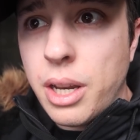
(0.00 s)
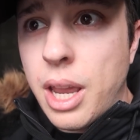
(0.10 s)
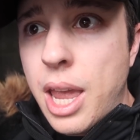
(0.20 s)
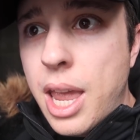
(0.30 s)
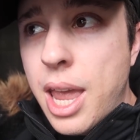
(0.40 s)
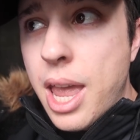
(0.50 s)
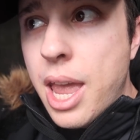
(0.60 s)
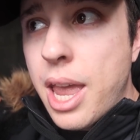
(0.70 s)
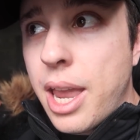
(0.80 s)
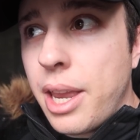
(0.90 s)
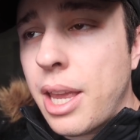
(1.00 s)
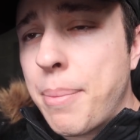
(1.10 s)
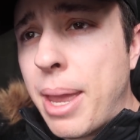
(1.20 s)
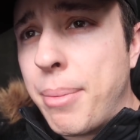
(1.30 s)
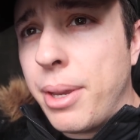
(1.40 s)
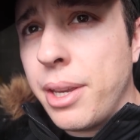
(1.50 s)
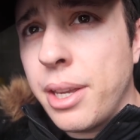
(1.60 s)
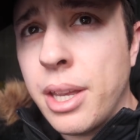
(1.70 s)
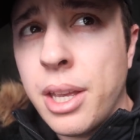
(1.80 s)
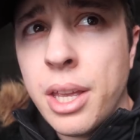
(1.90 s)
Hey, hey baby.
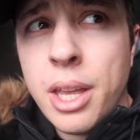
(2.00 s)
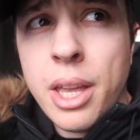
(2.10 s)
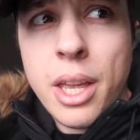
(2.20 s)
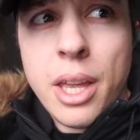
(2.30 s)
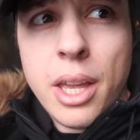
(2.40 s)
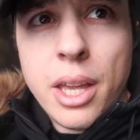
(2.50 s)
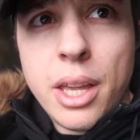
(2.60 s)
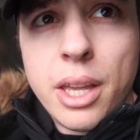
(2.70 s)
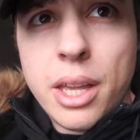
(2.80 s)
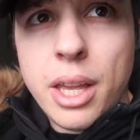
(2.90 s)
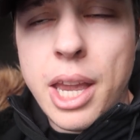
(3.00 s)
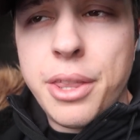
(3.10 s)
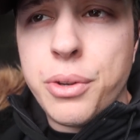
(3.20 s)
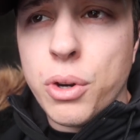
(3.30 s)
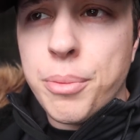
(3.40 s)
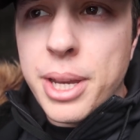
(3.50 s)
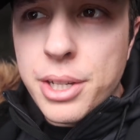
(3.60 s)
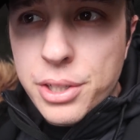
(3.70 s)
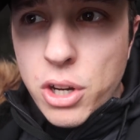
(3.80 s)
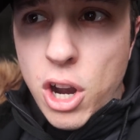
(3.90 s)
What? Hey, the doorman
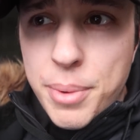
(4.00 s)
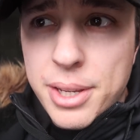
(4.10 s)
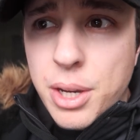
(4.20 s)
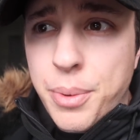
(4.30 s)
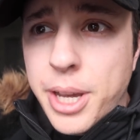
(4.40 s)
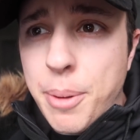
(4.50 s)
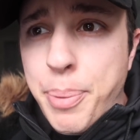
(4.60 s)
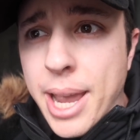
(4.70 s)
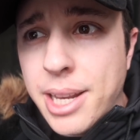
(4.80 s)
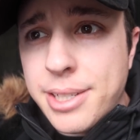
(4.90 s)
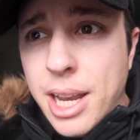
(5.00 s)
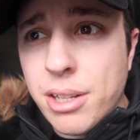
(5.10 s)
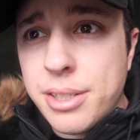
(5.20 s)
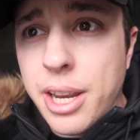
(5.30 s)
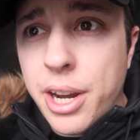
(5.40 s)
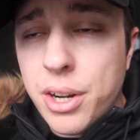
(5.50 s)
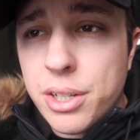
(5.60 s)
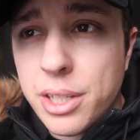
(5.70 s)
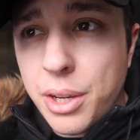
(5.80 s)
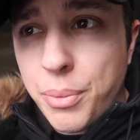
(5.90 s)
just called me and said we got a package
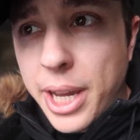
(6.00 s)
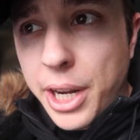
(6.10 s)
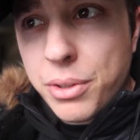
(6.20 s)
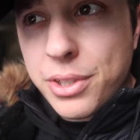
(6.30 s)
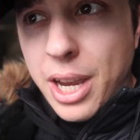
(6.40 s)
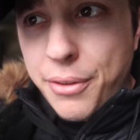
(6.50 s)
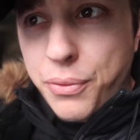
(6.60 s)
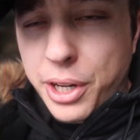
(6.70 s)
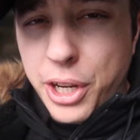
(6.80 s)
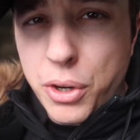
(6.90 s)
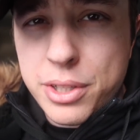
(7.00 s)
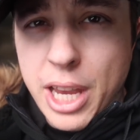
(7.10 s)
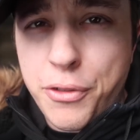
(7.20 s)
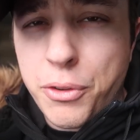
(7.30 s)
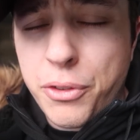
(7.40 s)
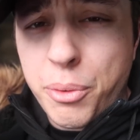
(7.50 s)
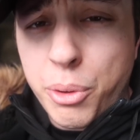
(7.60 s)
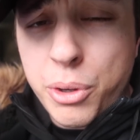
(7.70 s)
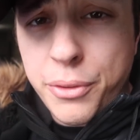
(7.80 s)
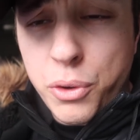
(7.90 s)
downstairs and we gotta go sign for it. Can you go sign for it
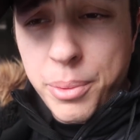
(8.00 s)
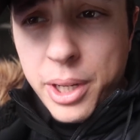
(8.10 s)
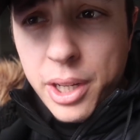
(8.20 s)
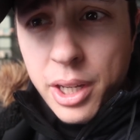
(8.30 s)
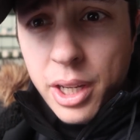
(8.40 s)
real quick for me?